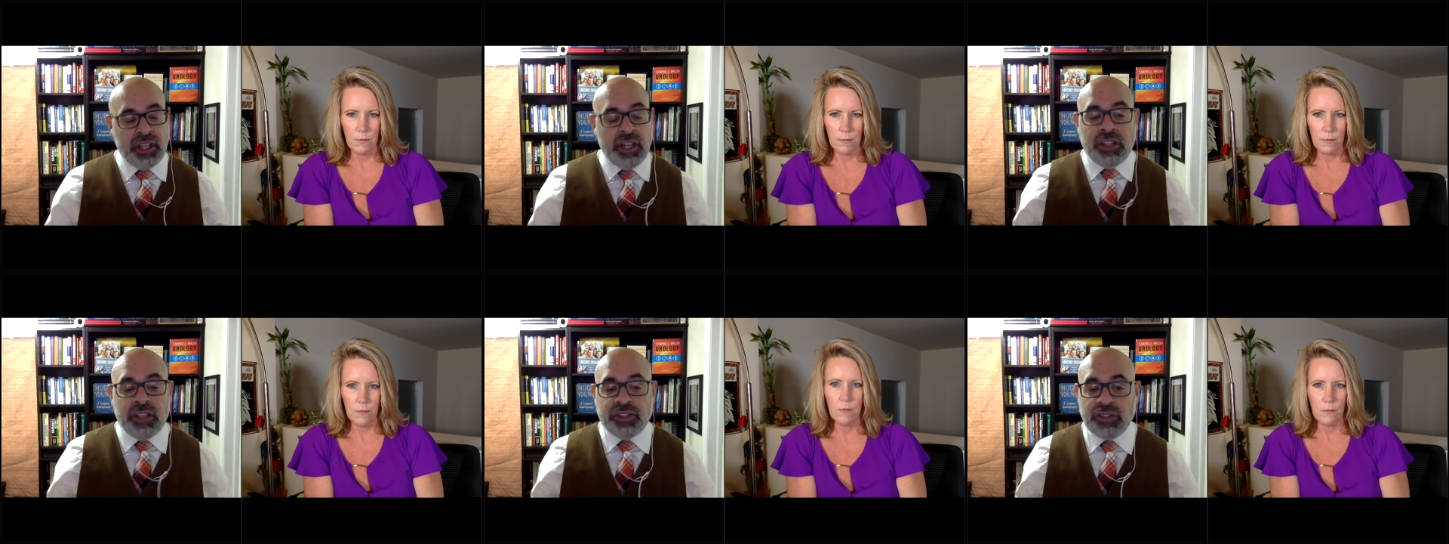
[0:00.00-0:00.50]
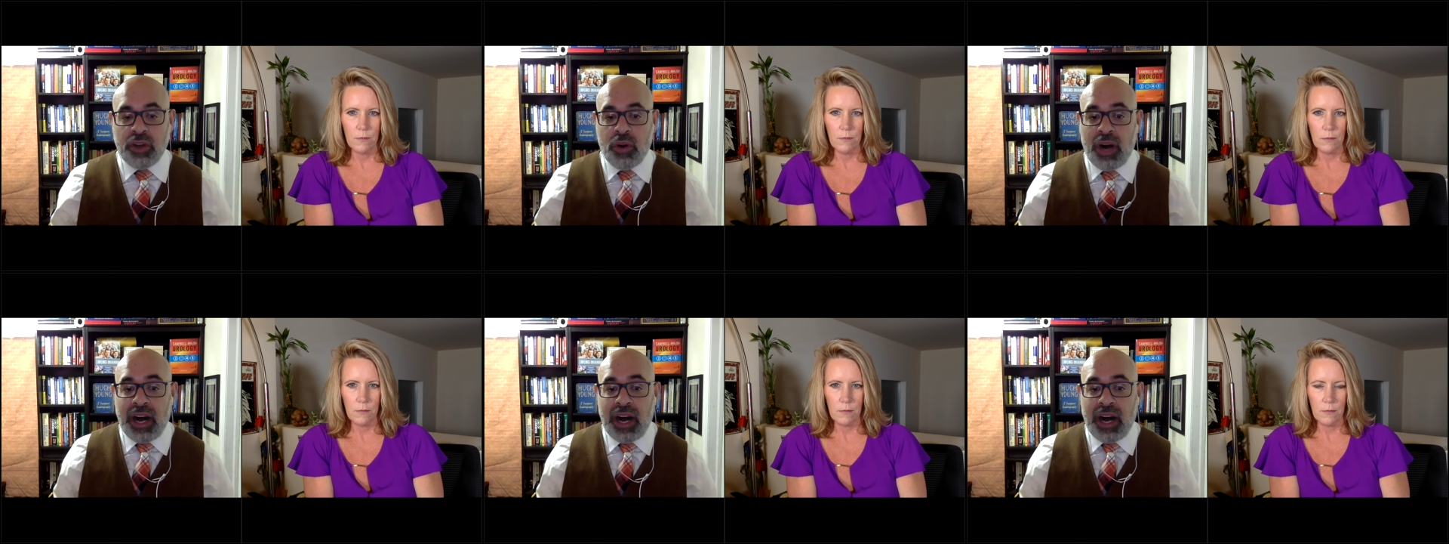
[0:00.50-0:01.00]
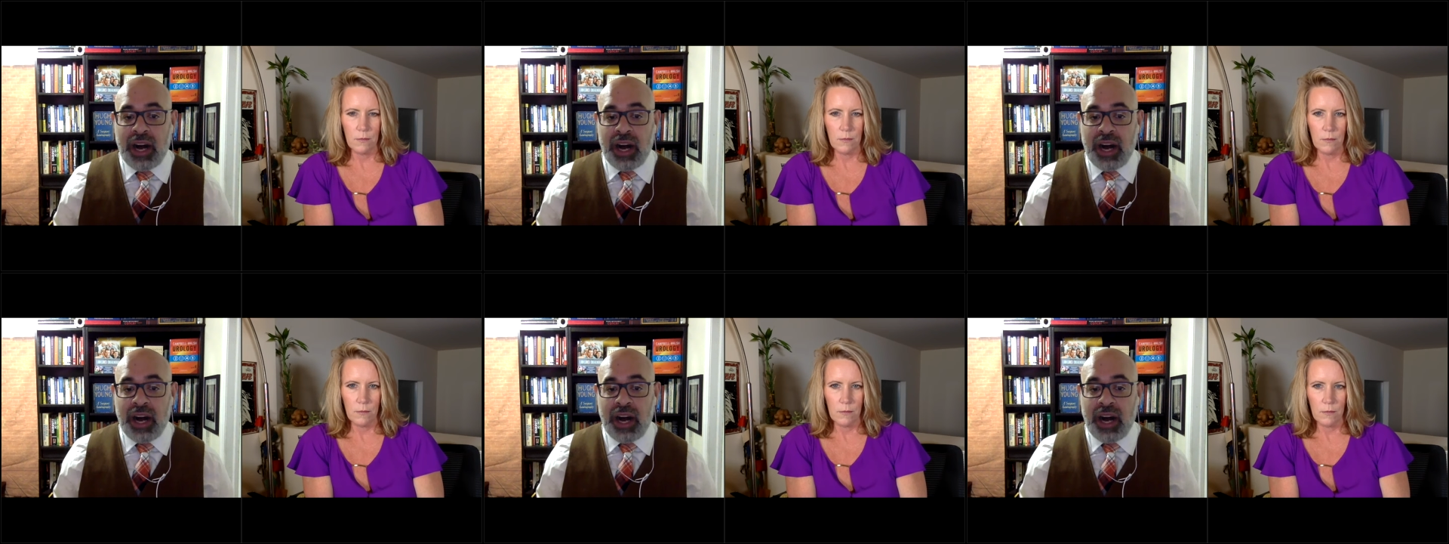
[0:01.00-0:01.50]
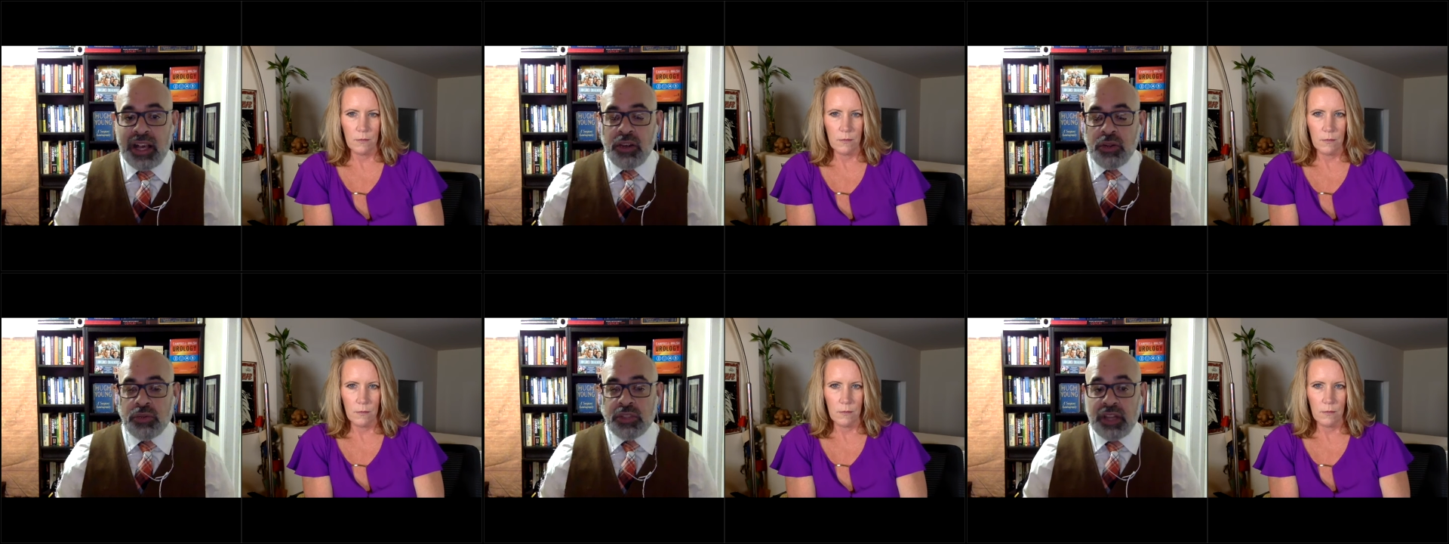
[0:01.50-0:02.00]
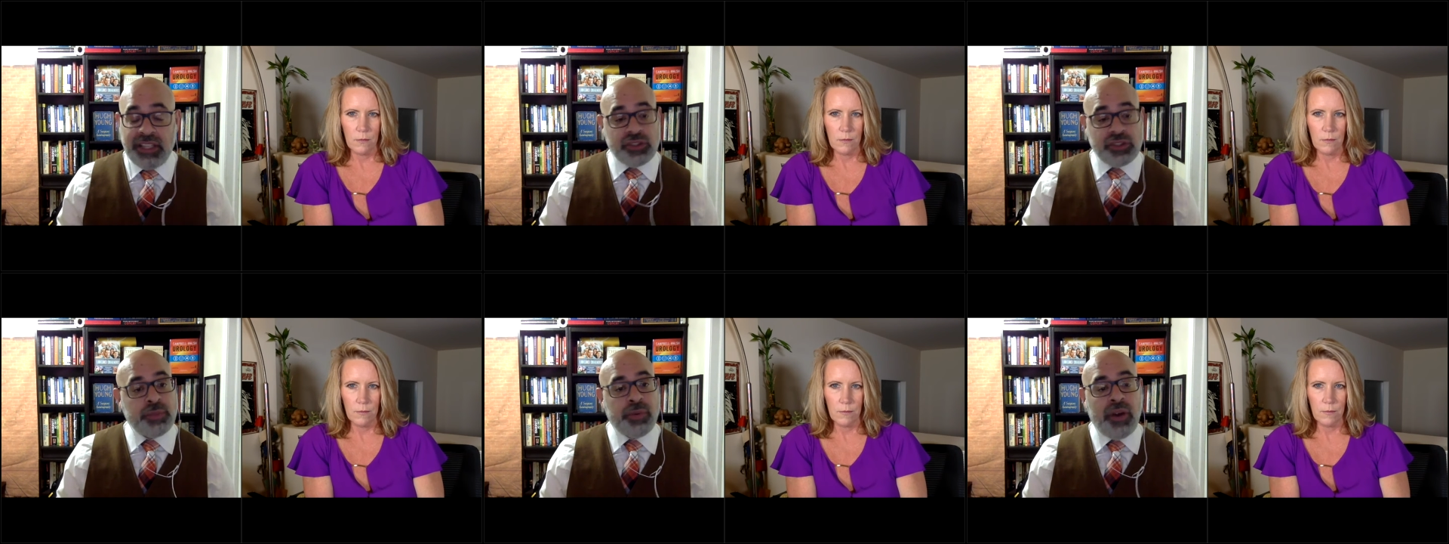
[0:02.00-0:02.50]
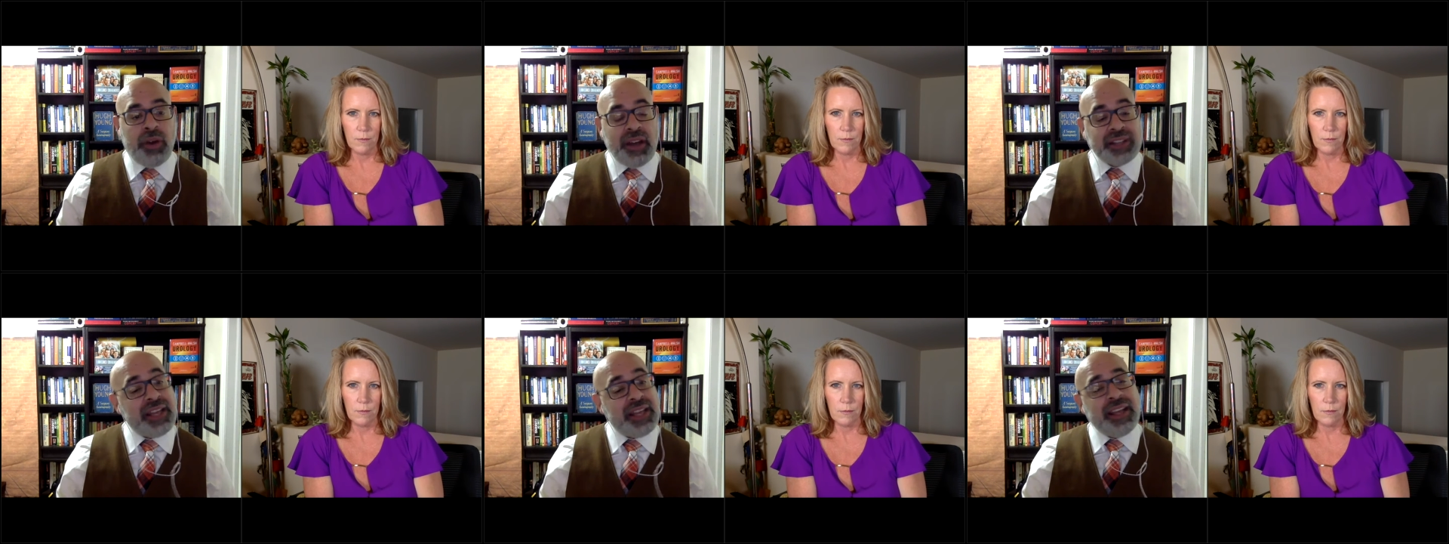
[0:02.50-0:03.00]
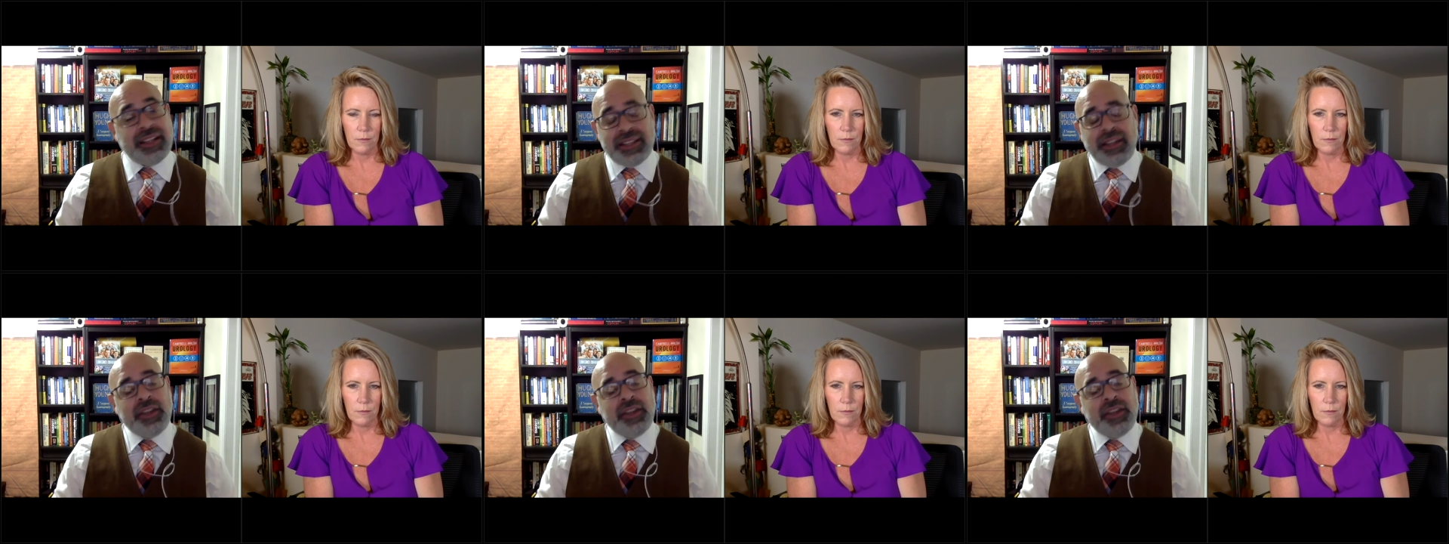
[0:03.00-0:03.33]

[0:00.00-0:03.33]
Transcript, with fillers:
Speaker 1: So I use these two products, and I,